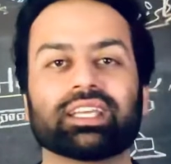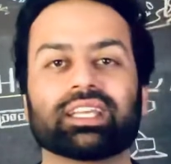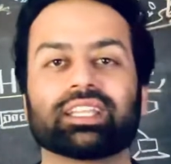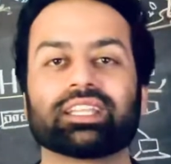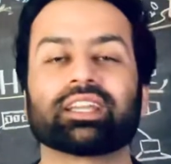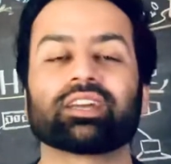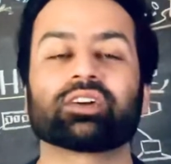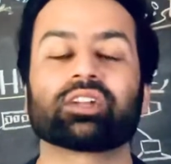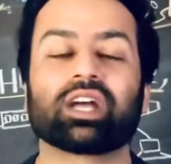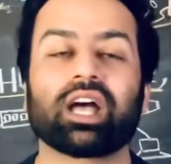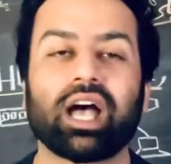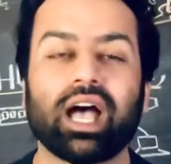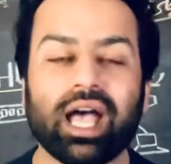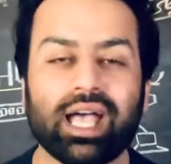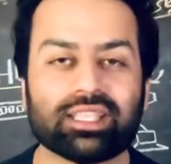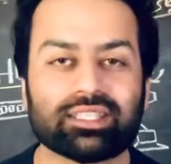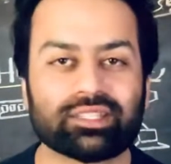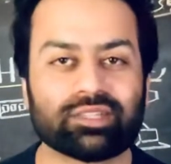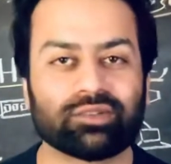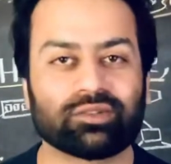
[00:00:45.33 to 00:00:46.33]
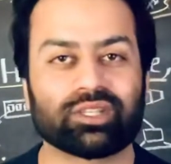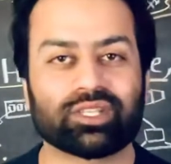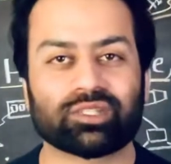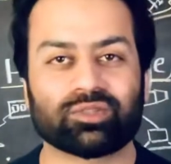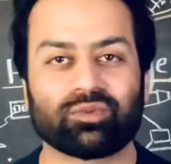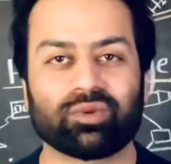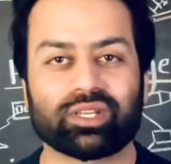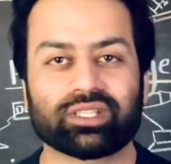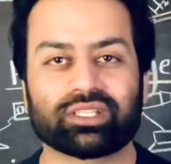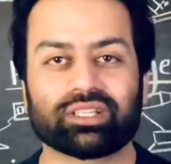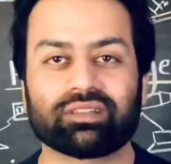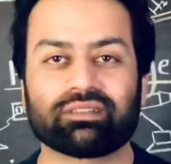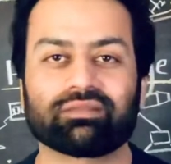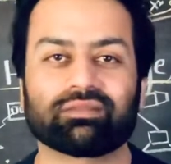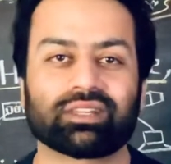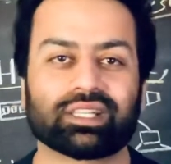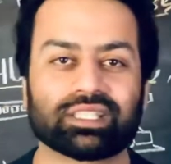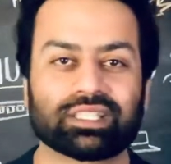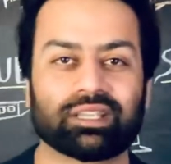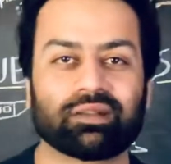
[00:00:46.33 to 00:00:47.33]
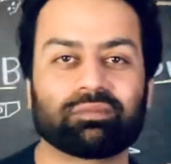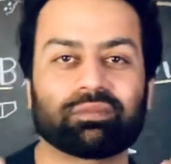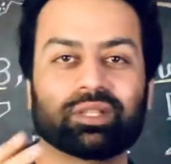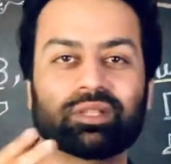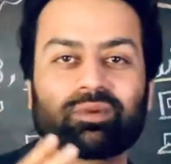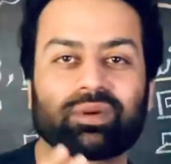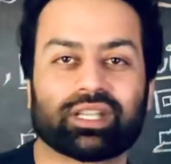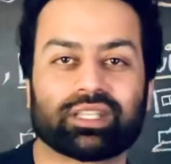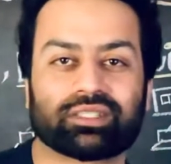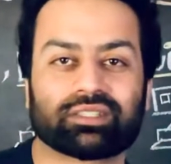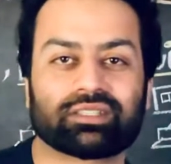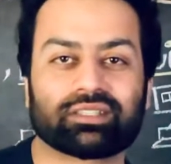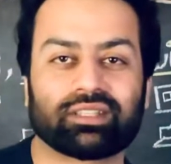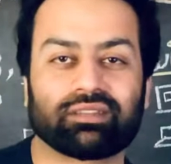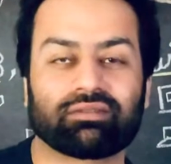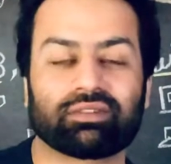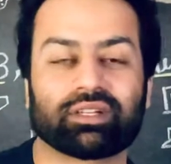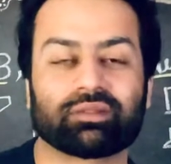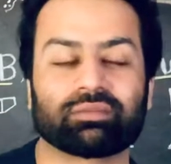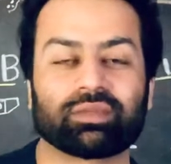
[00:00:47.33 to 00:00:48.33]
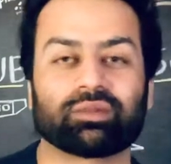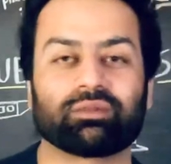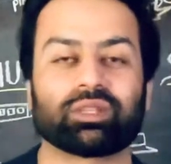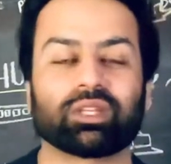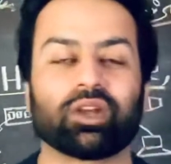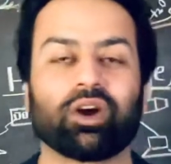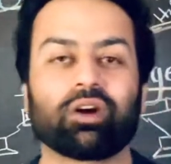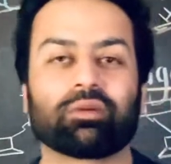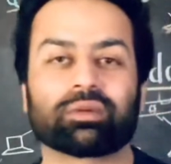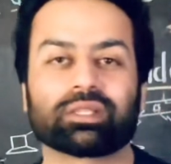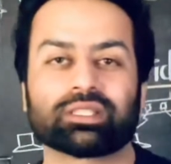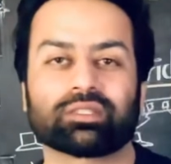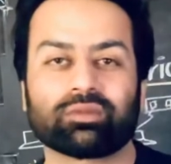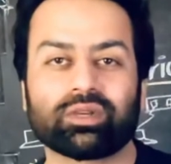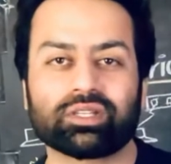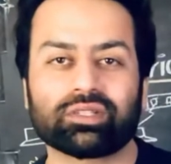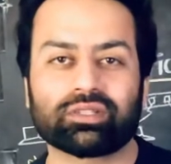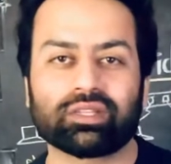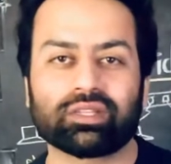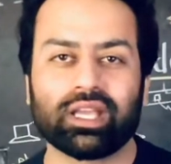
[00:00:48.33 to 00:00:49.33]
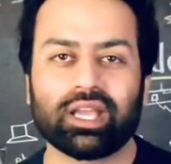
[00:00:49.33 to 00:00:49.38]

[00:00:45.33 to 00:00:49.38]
They're going to ask you this question. For example, what is different between hub and switch?